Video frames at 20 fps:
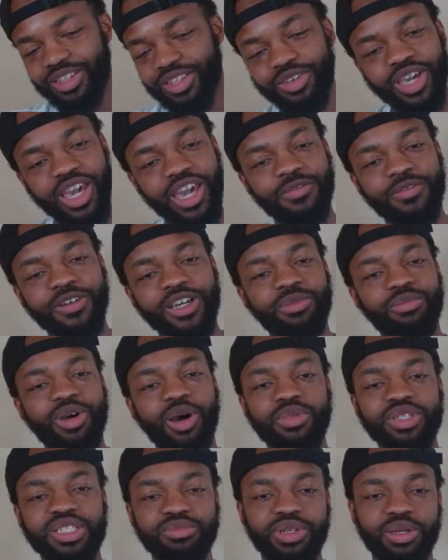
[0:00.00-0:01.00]
You have funny
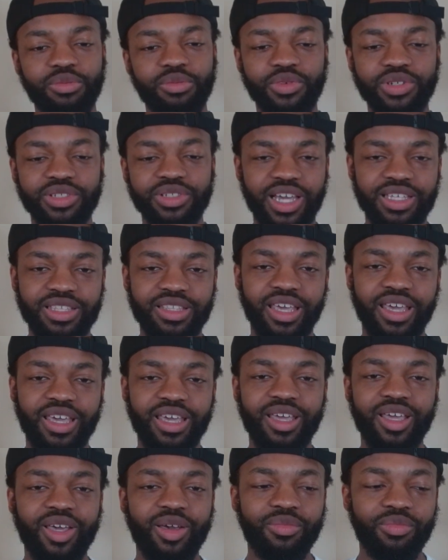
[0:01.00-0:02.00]
moments and memories like that.